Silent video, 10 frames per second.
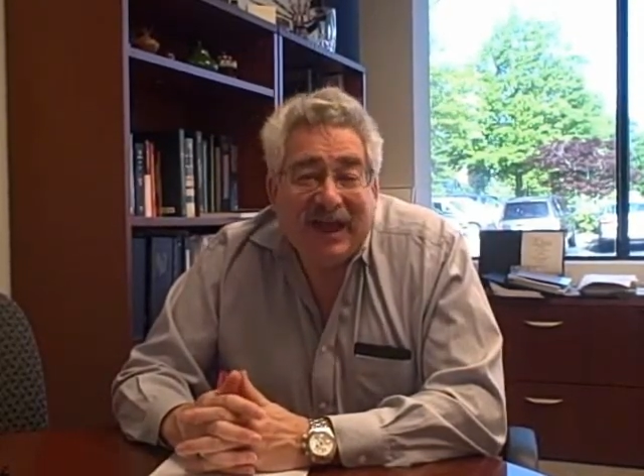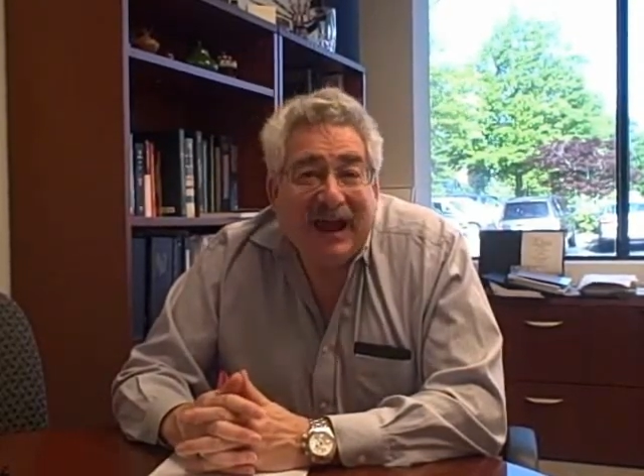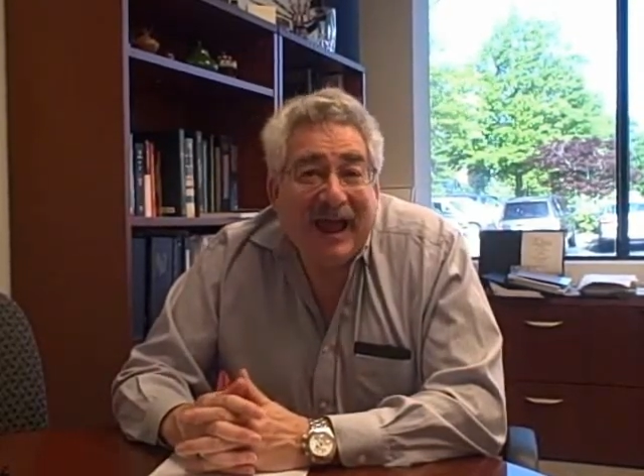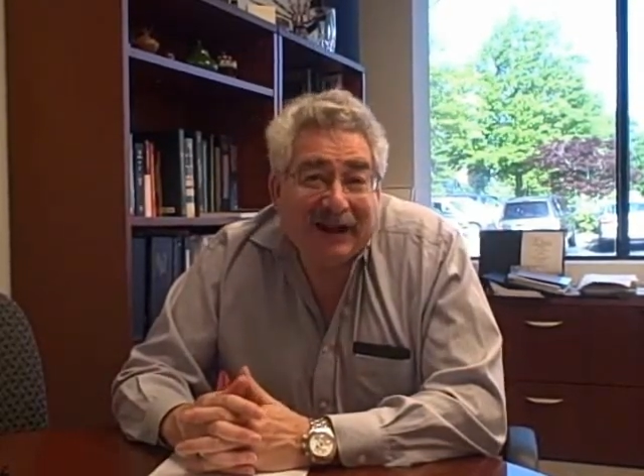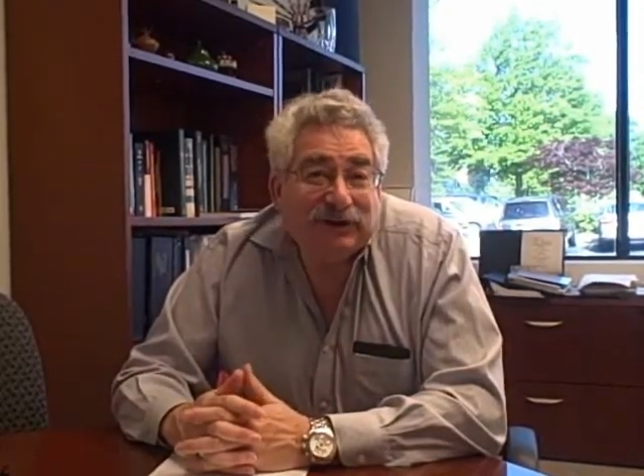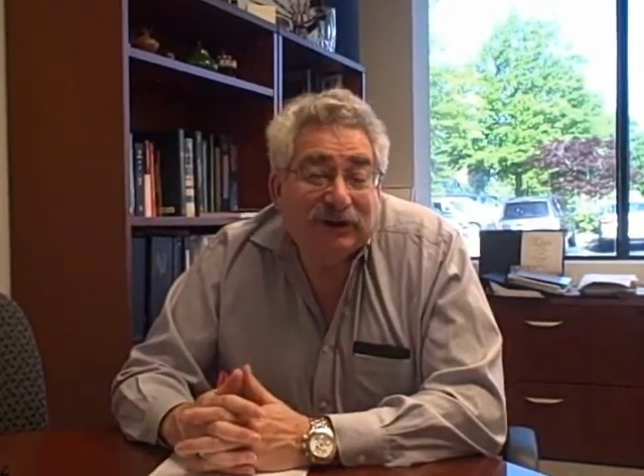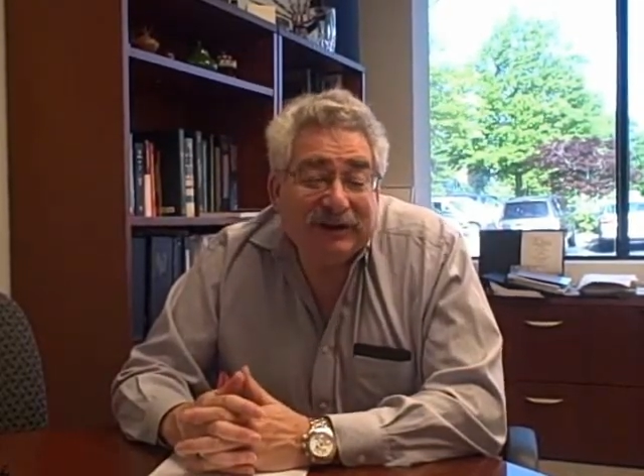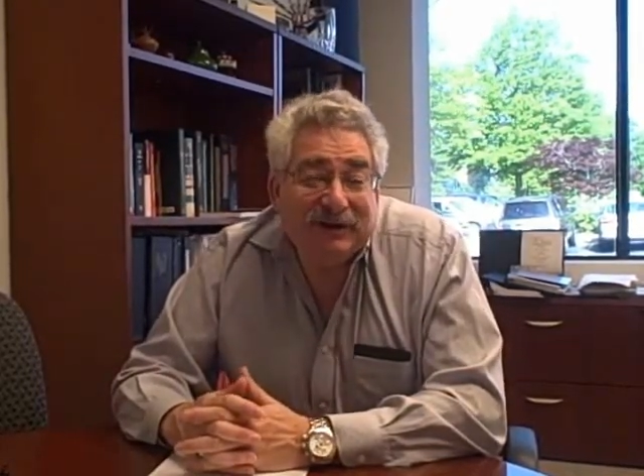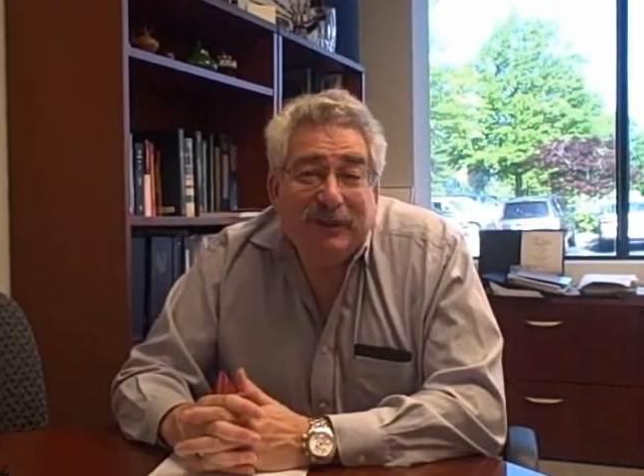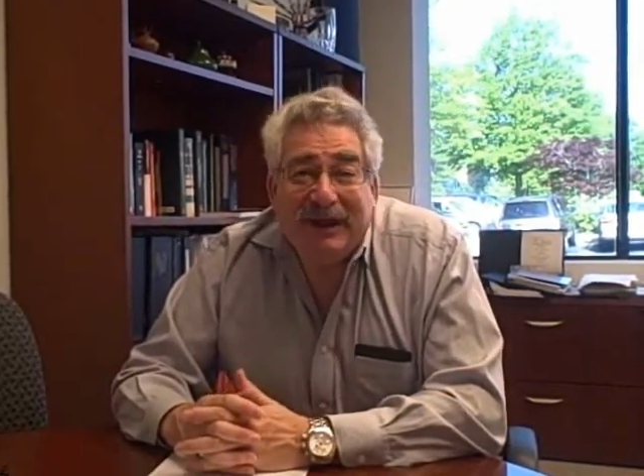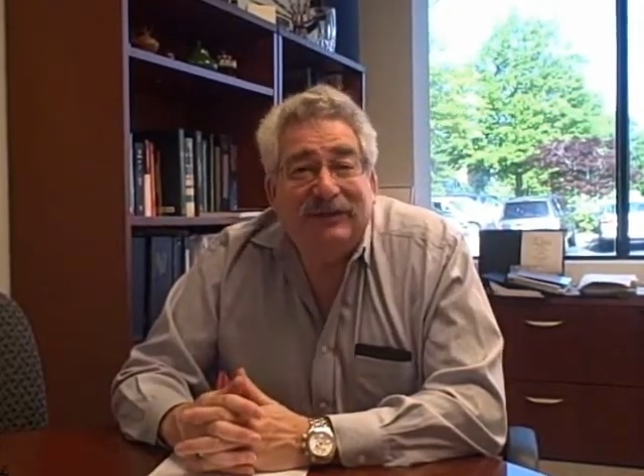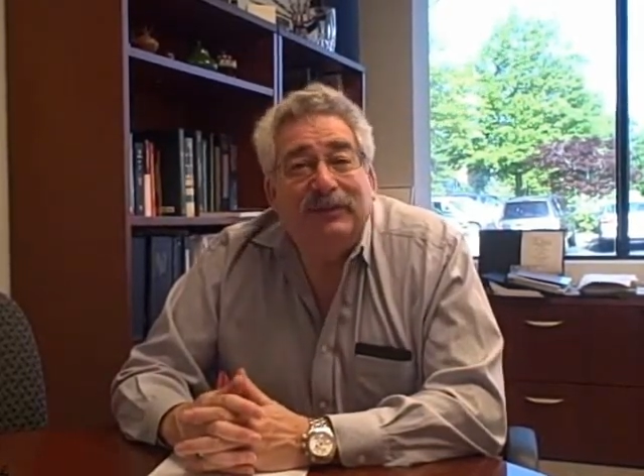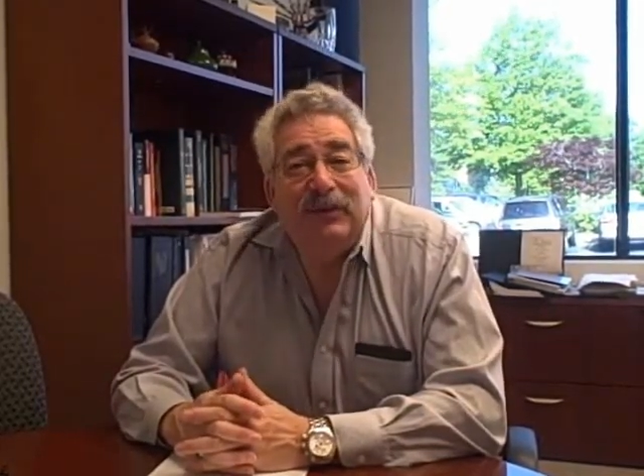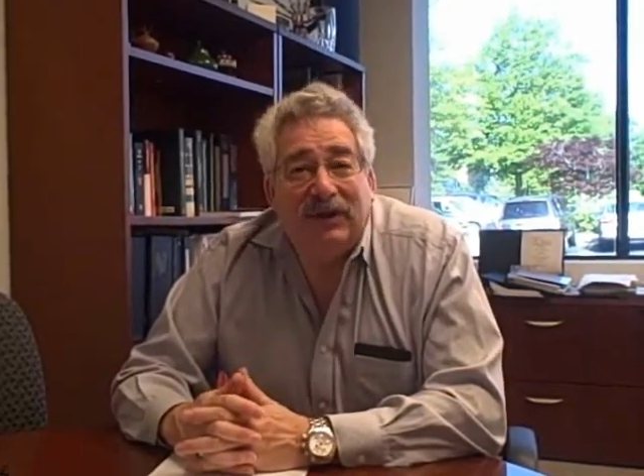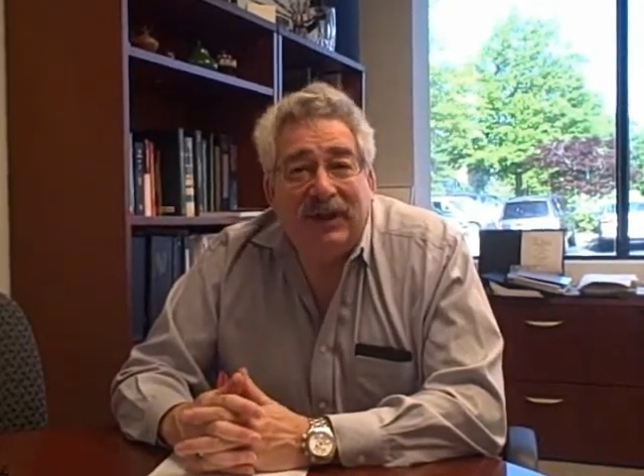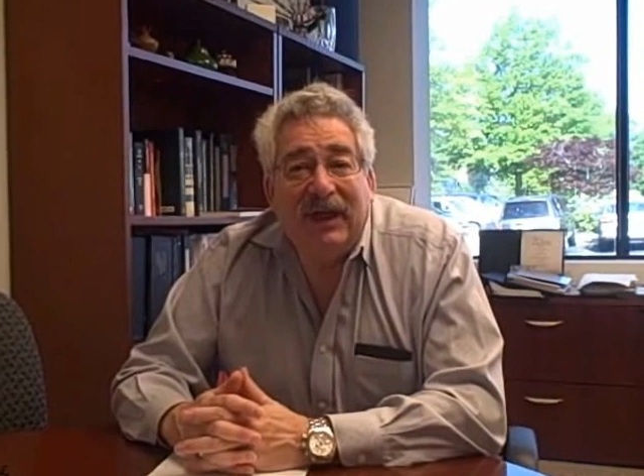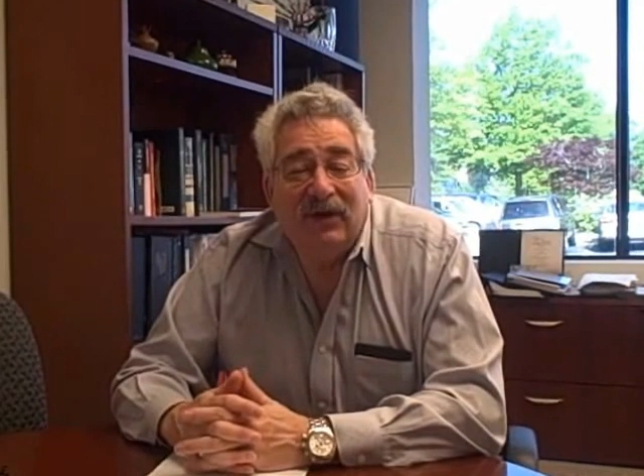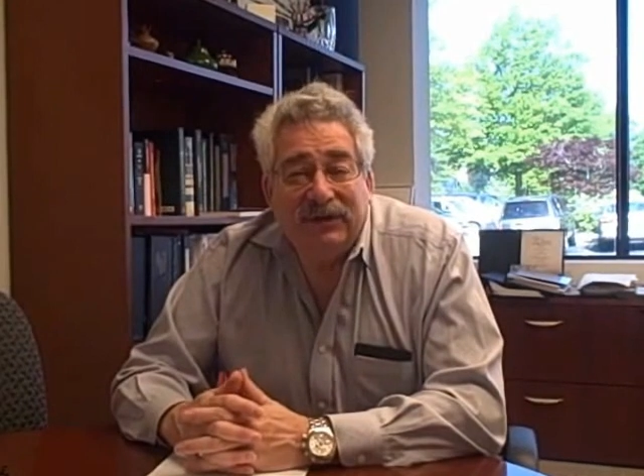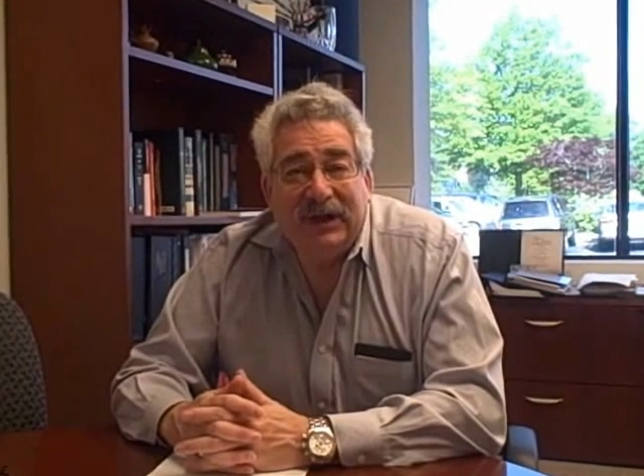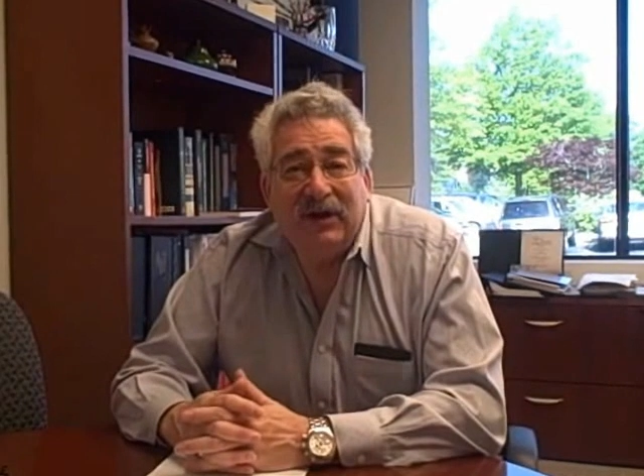that actually depends upon the
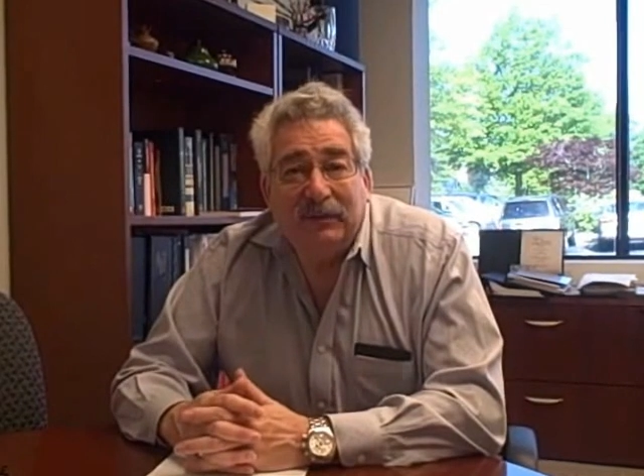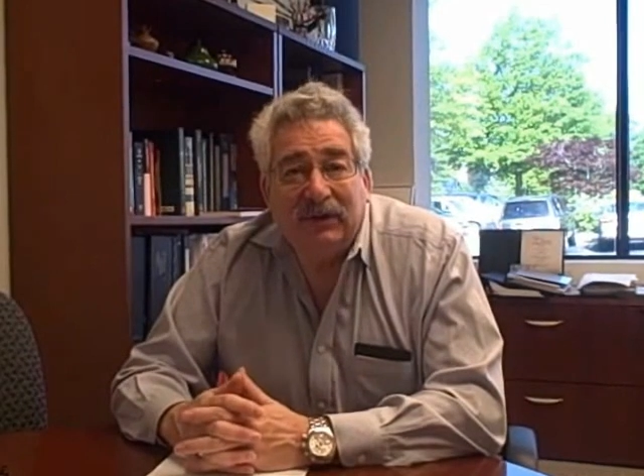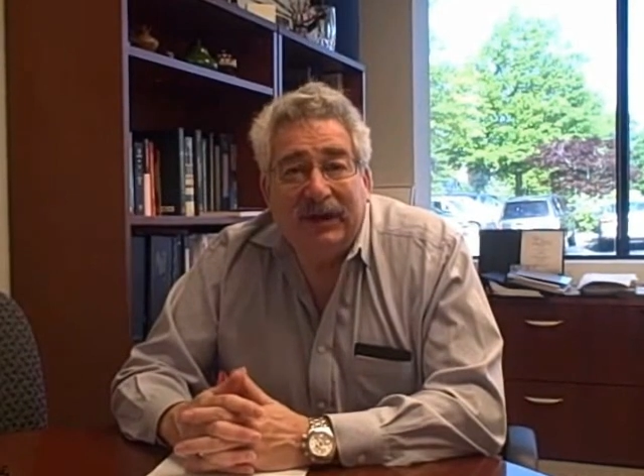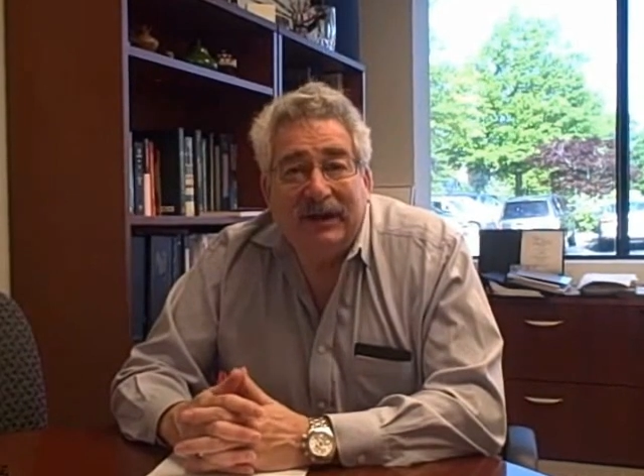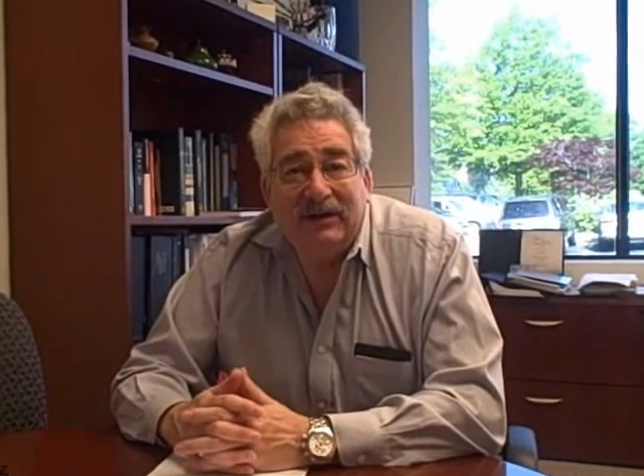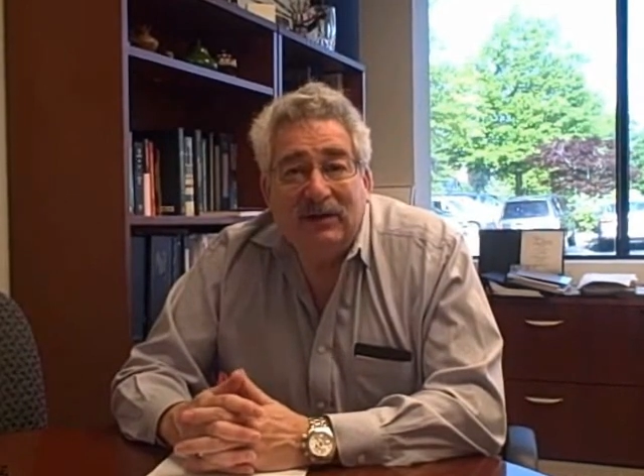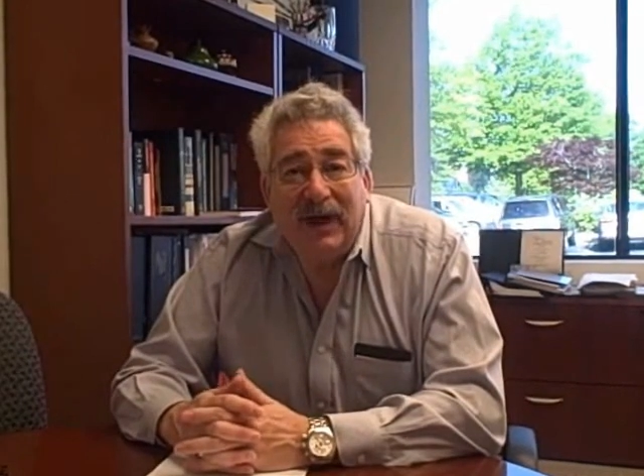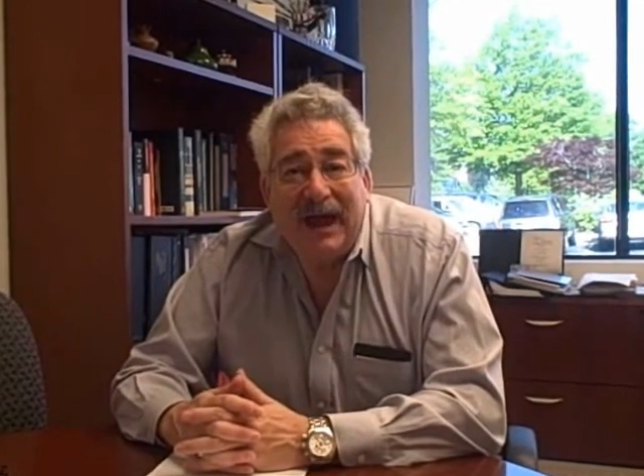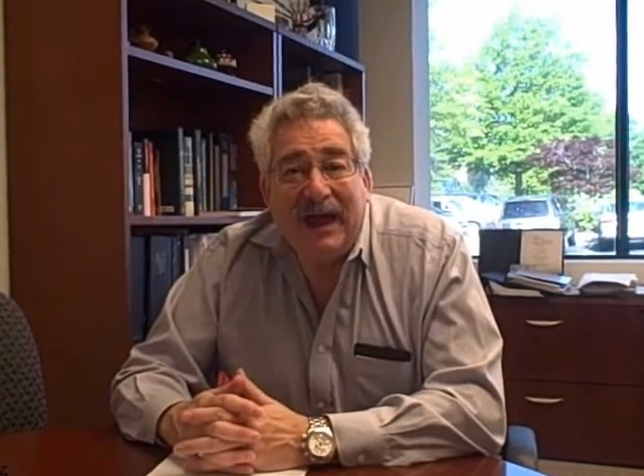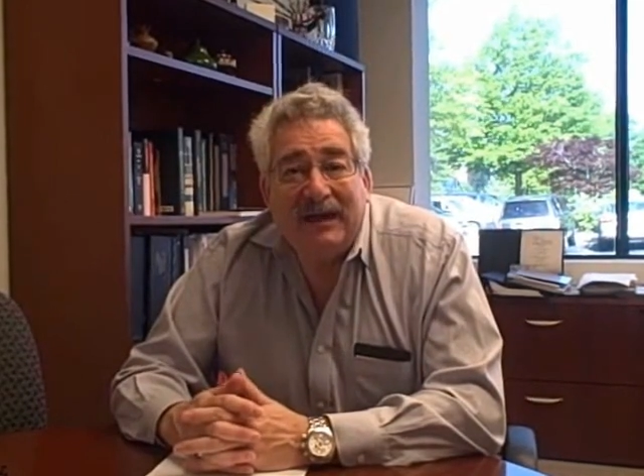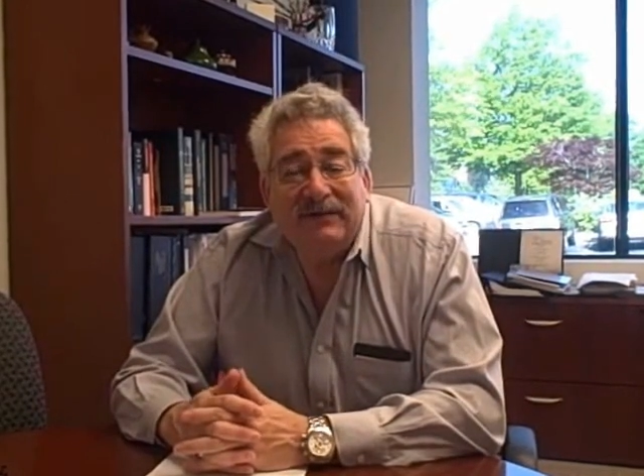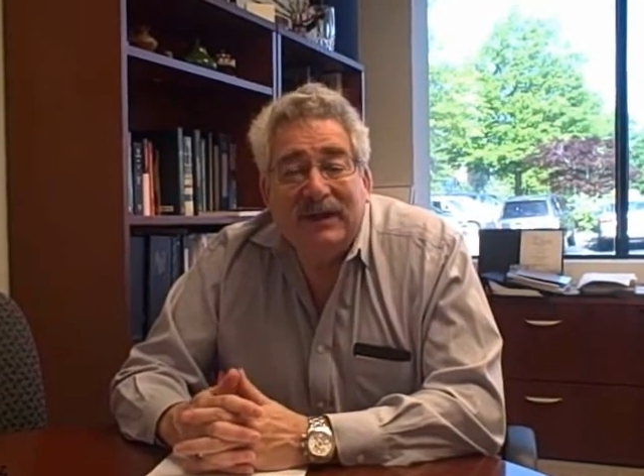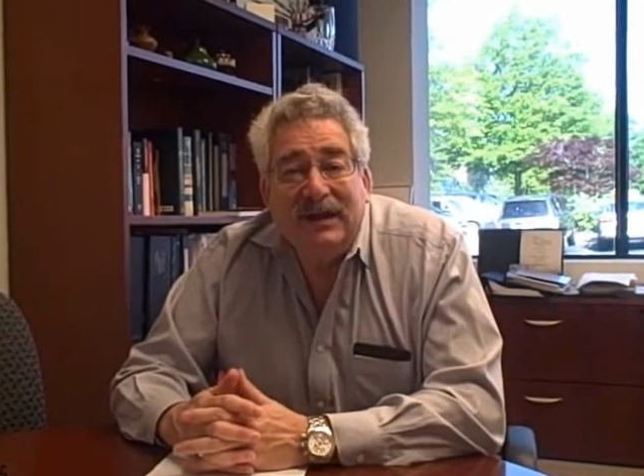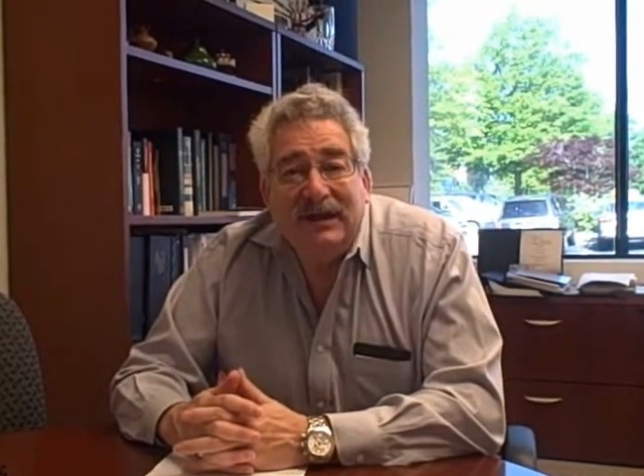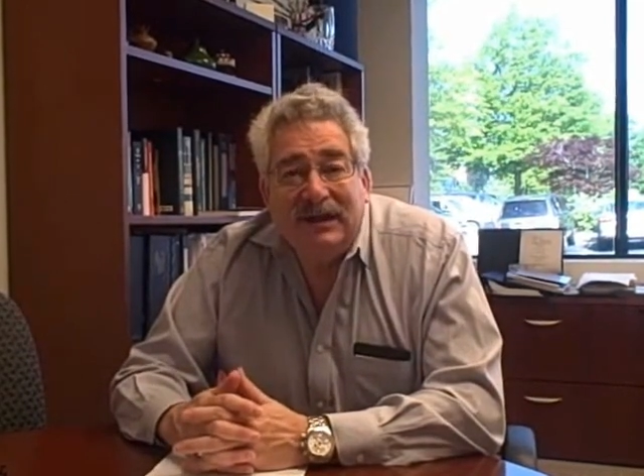health care plan you have.